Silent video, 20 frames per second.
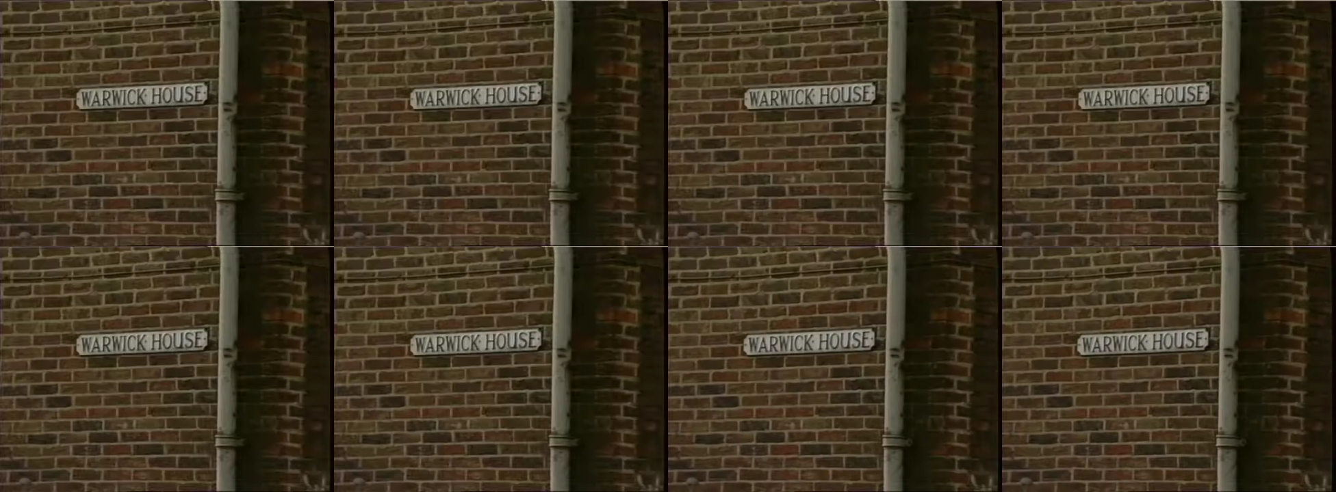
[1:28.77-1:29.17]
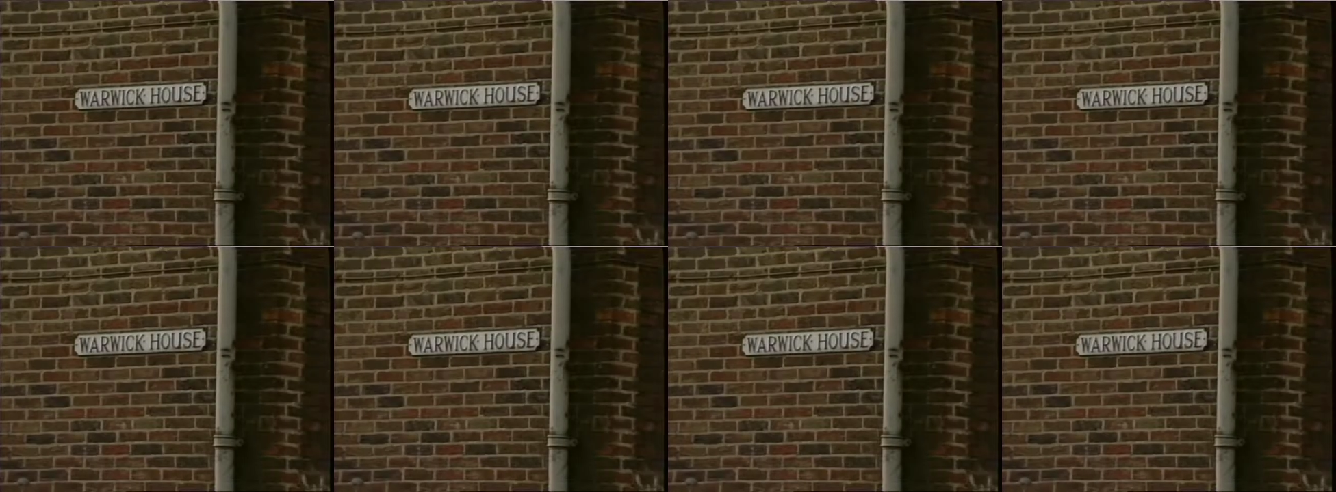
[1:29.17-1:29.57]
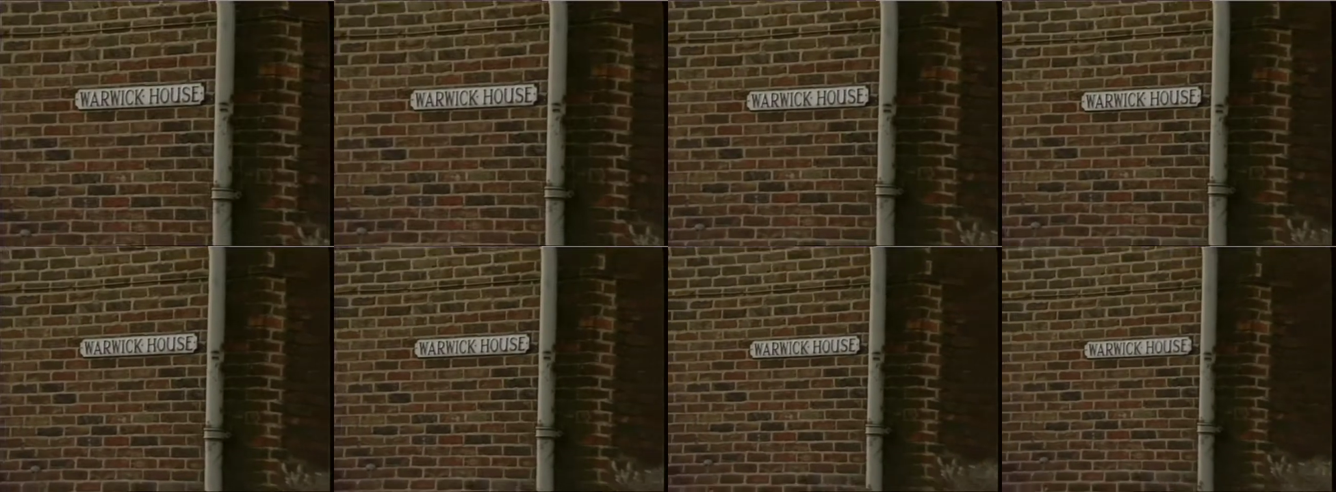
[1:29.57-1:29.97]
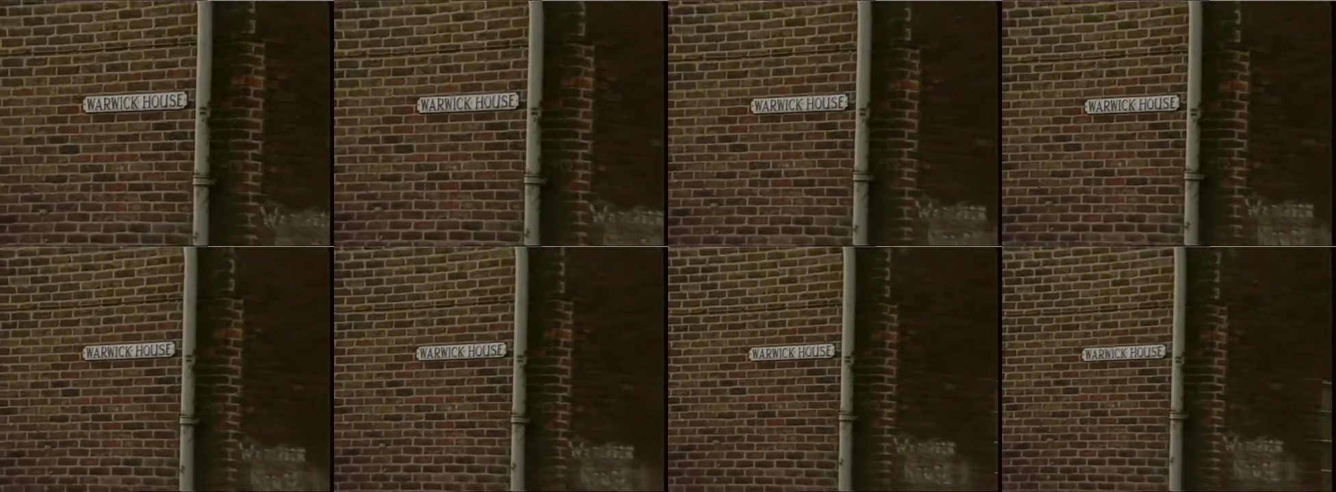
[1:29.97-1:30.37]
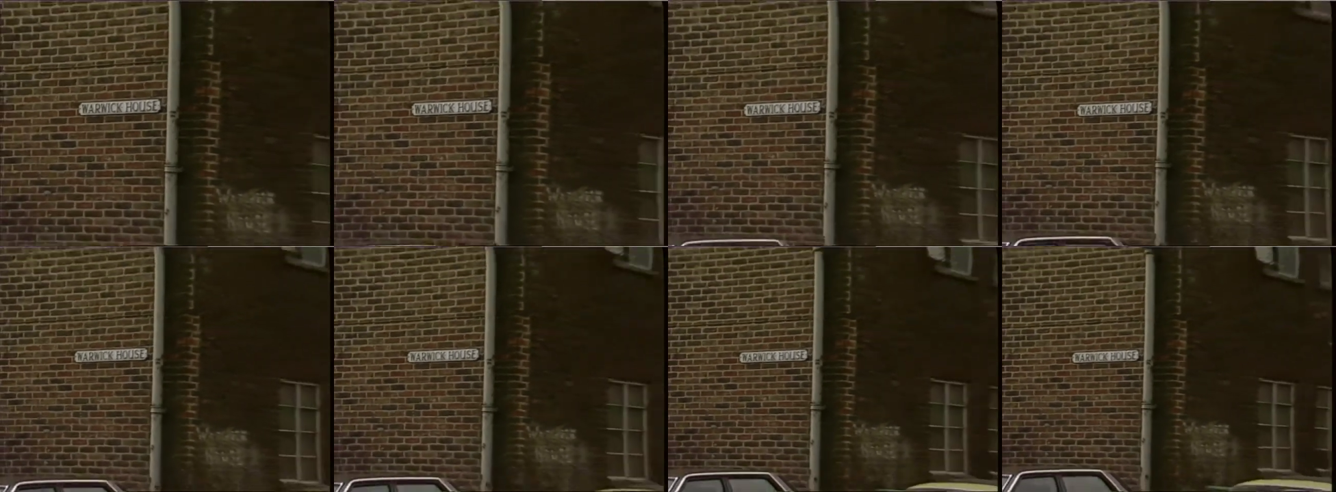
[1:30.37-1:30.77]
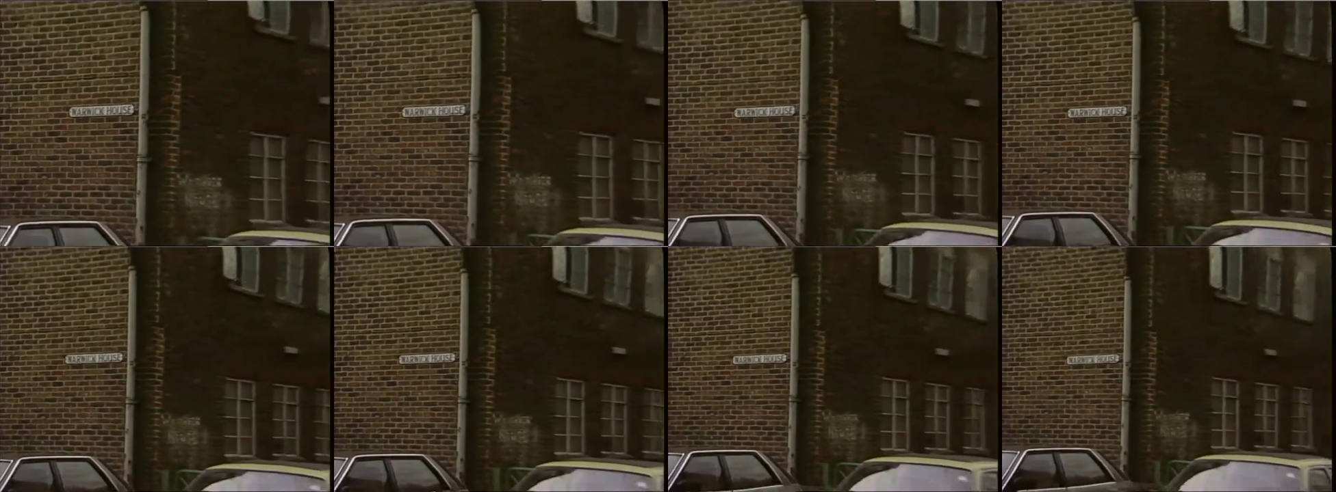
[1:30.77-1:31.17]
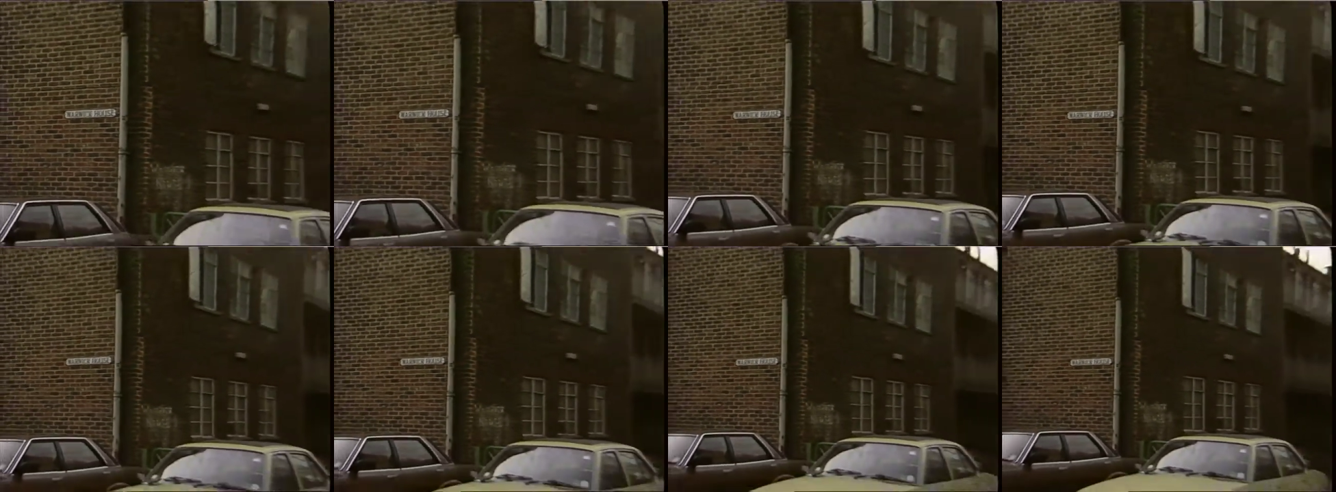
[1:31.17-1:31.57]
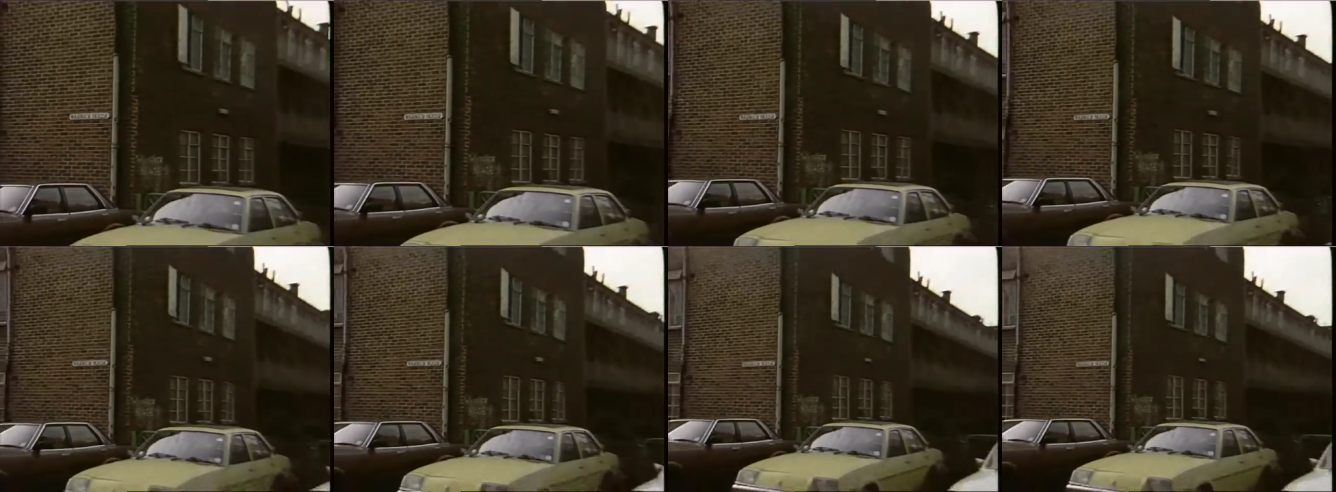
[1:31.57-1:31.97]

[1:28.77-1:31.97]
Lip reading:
Nobody's mouth can be seen.